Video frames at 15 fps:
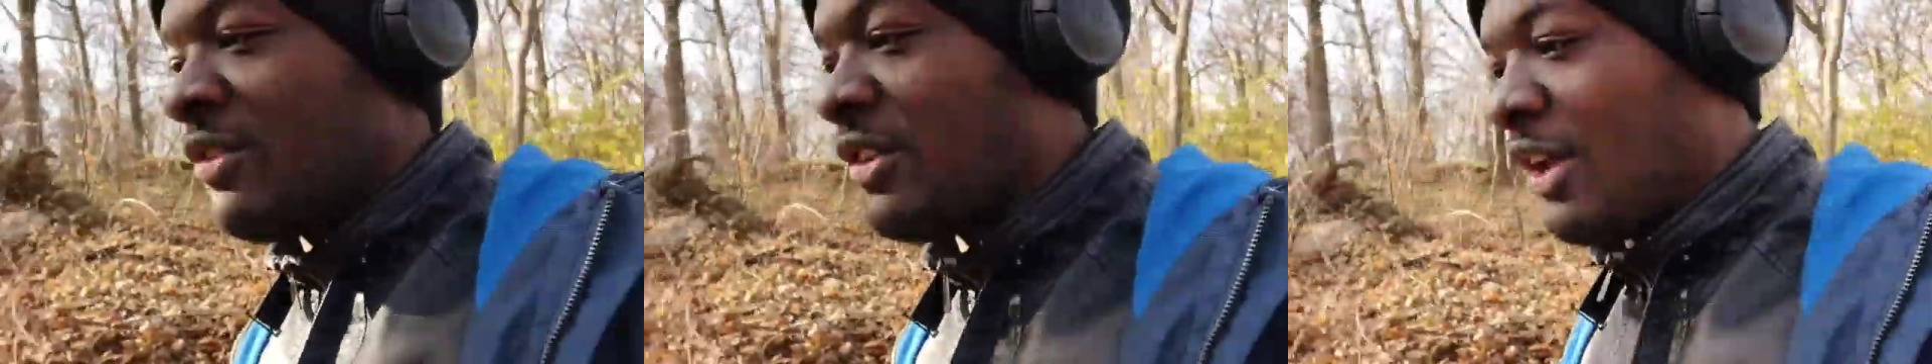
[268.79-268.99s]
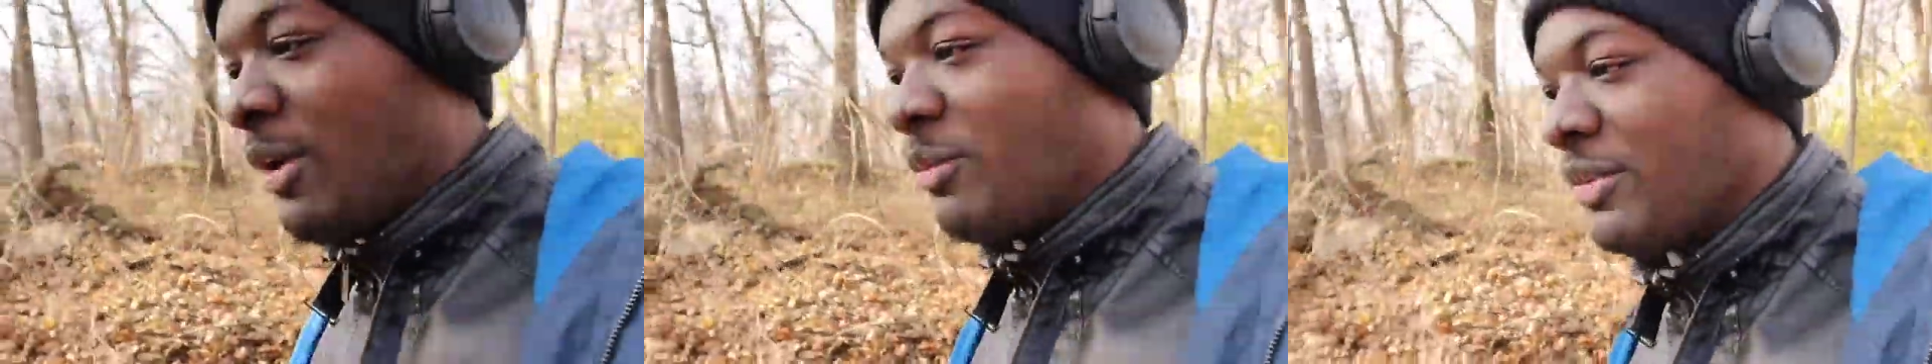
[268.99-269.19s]

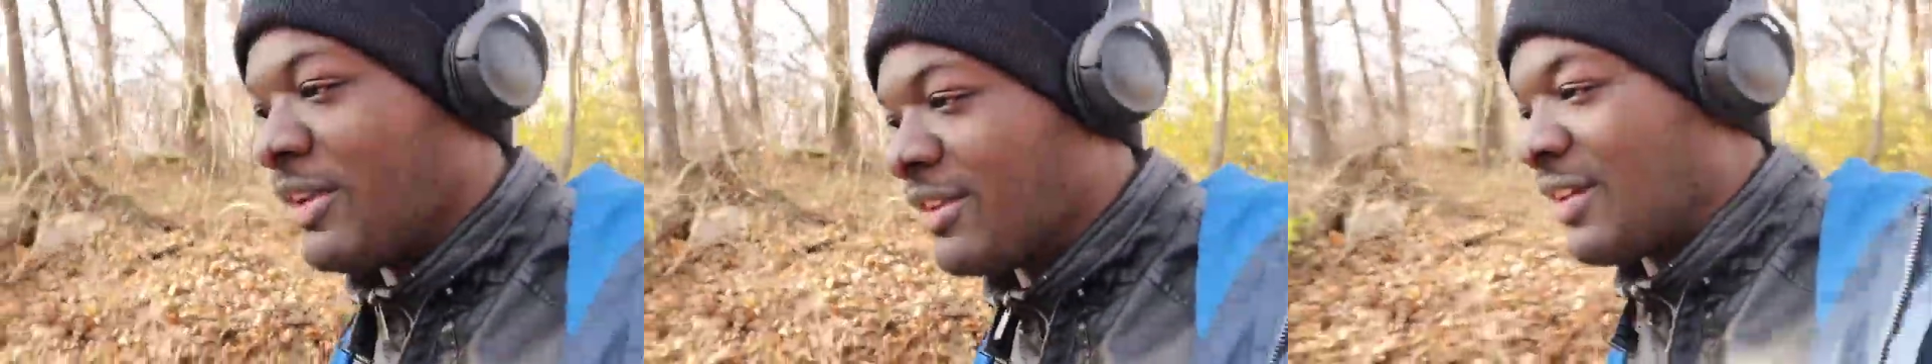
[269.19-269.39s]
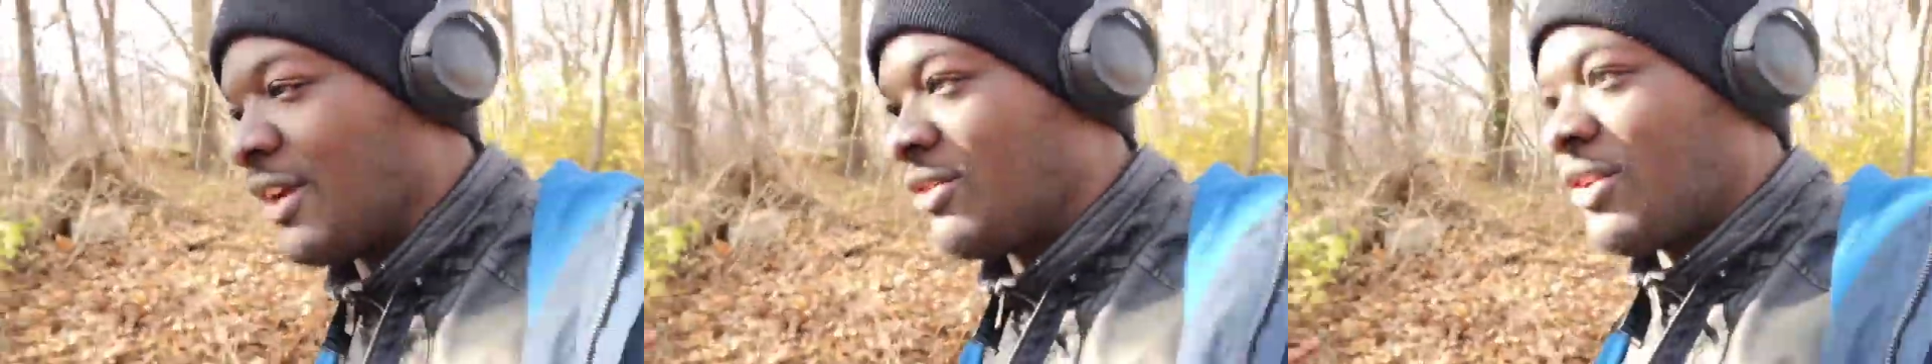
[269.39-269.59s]
she helped in
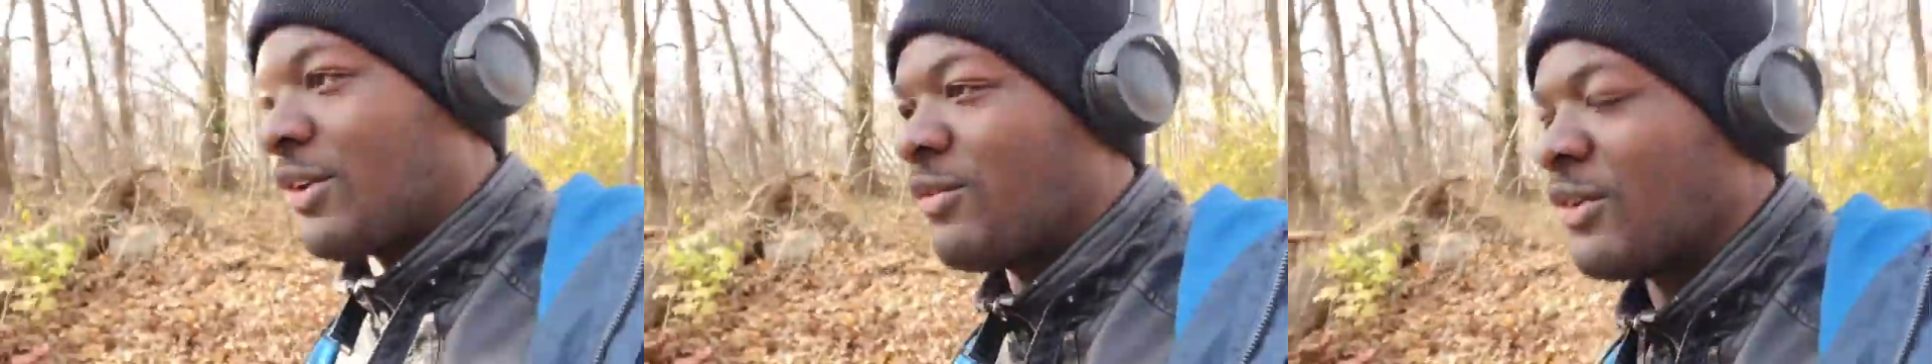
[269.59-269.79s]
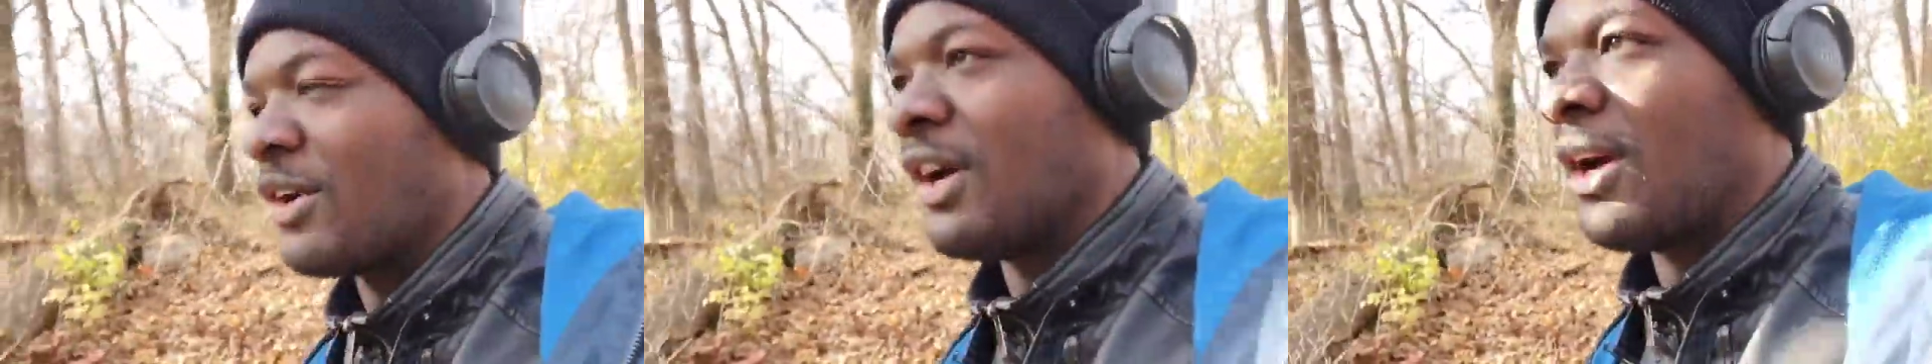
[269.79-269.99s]
the
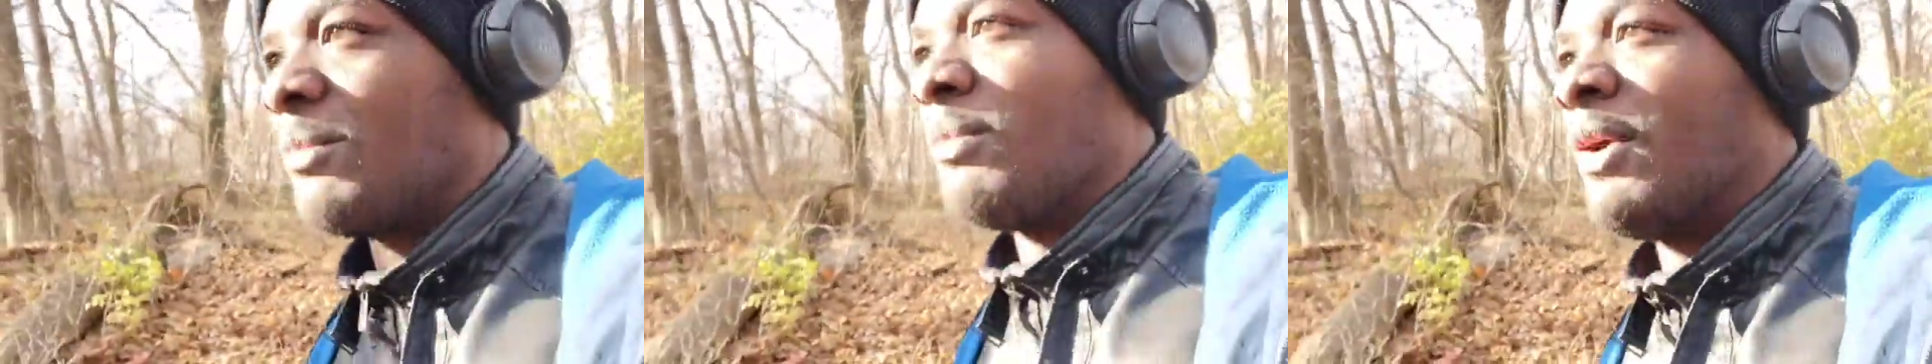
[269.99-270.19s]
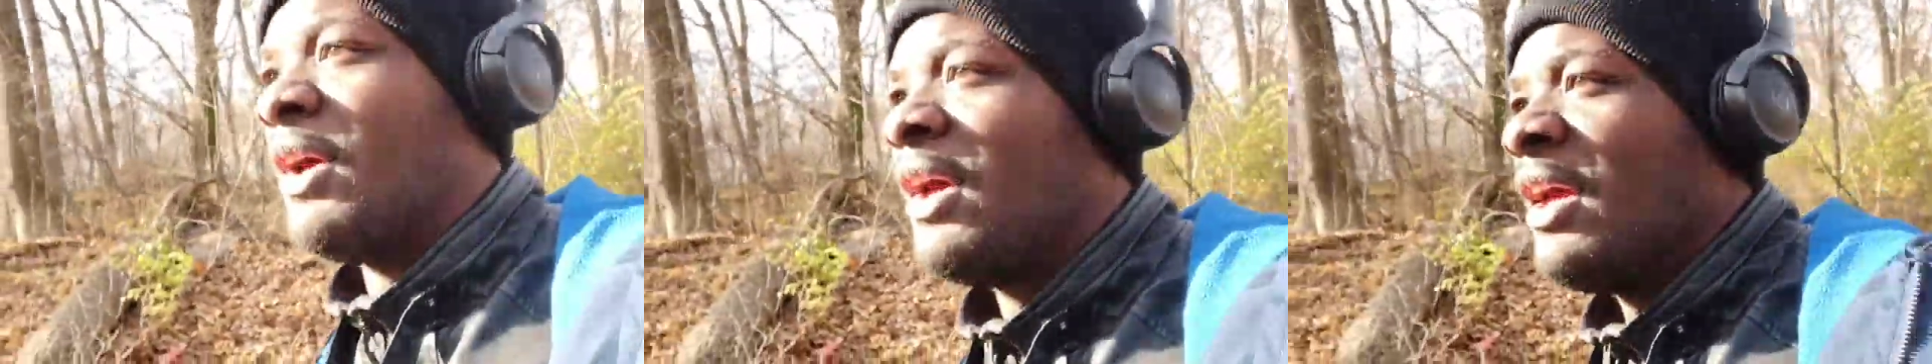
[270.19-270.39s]
soundtrack
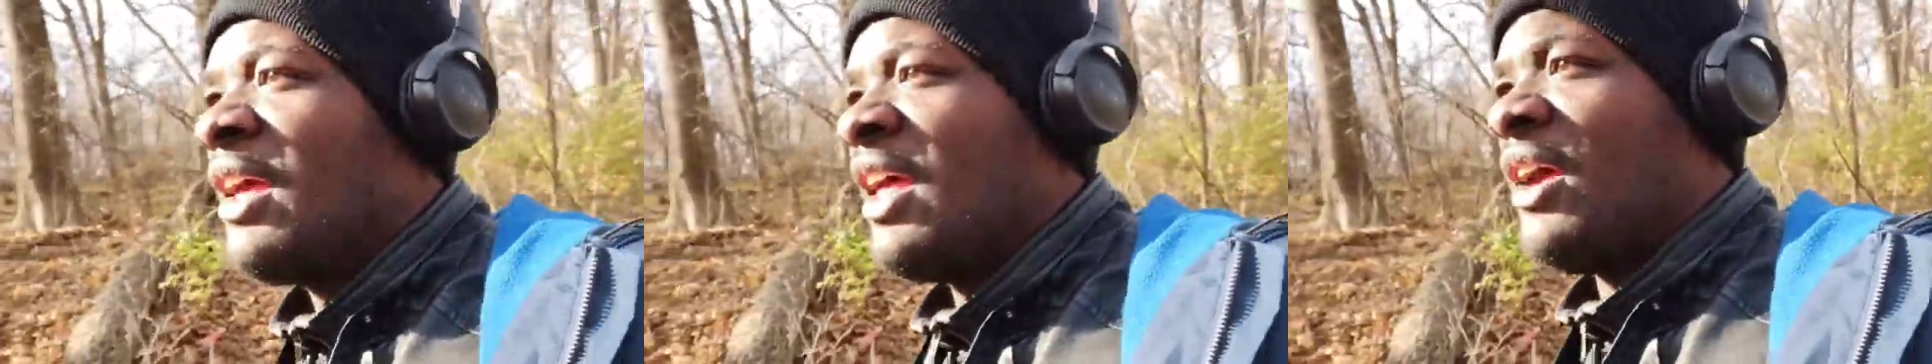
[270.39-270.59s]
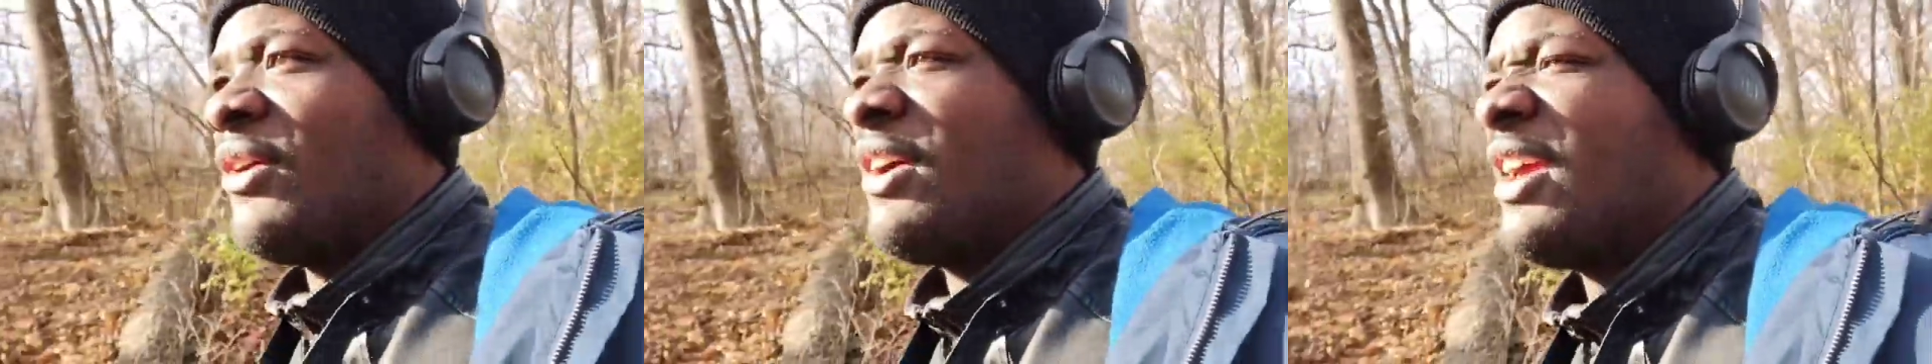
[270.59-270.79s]
for
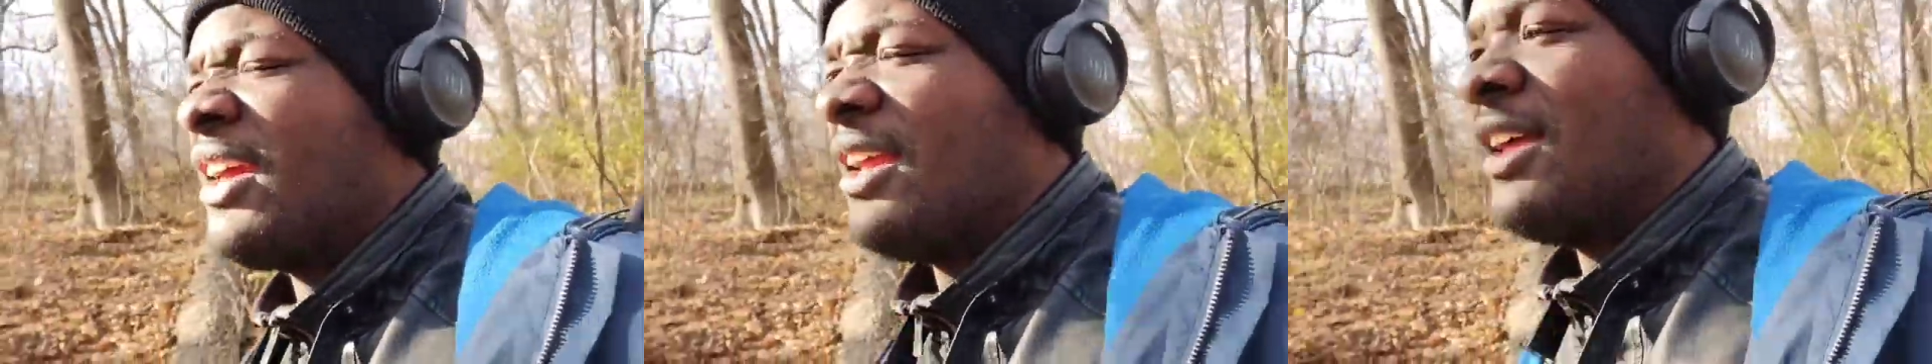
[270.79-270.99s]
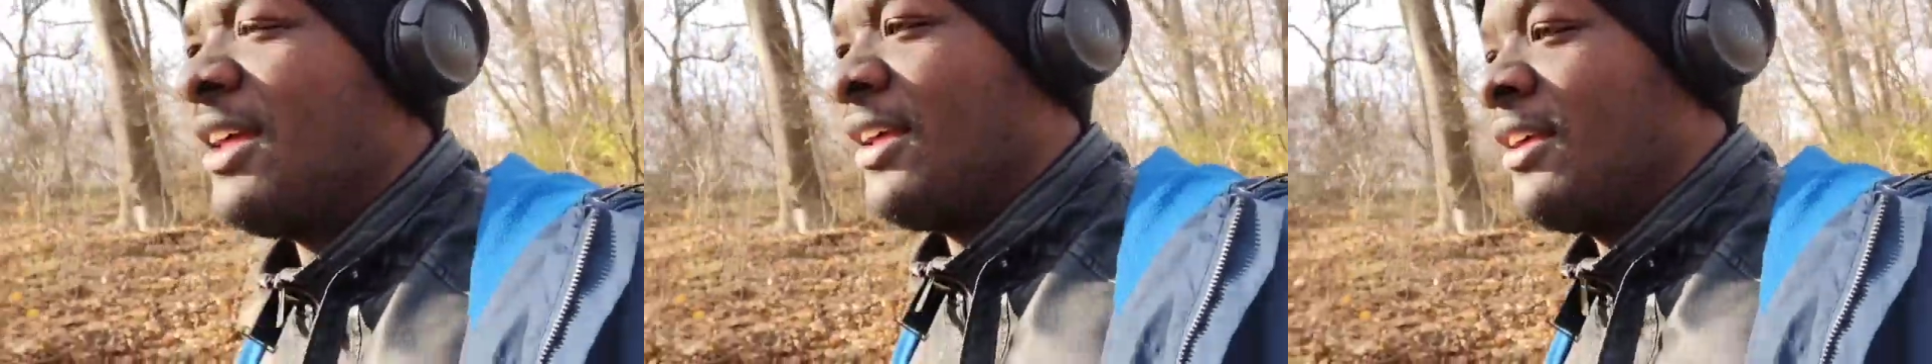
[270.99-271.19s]
Harriet.